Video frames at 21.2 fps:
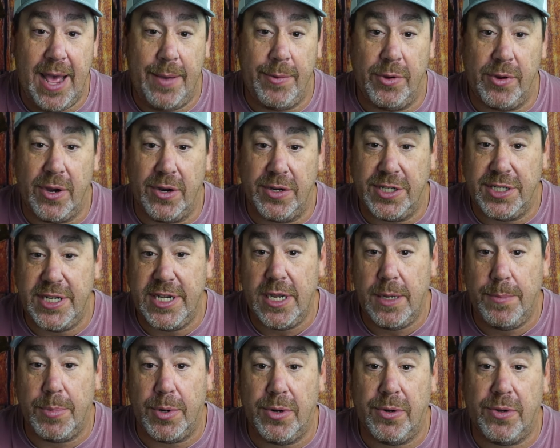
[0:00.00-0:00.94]
Abu
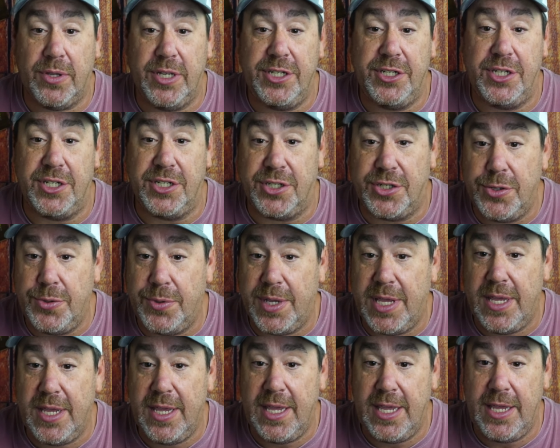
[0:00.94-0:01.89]
Garcia, Berkley
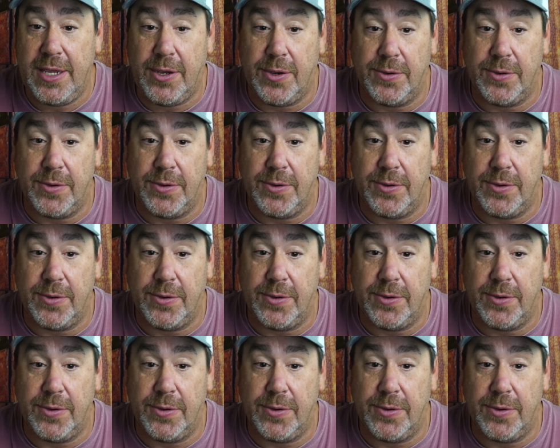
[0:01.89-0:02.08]
Suzuki,